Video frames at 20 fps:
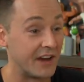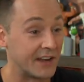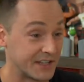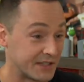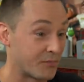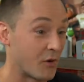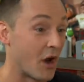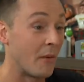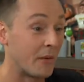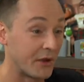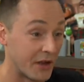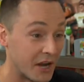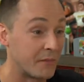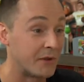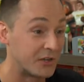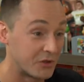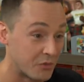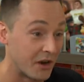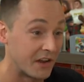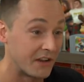Yeah. It's probably going to
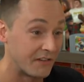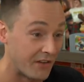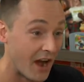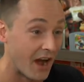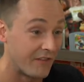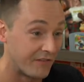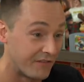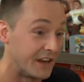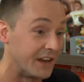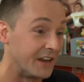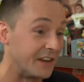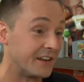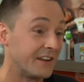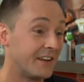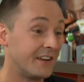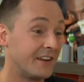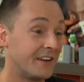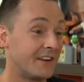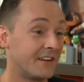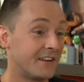be twenty-five feet.
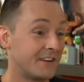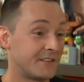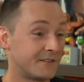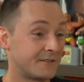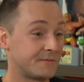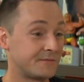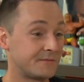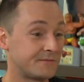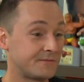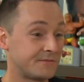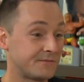No, but you're right. No, he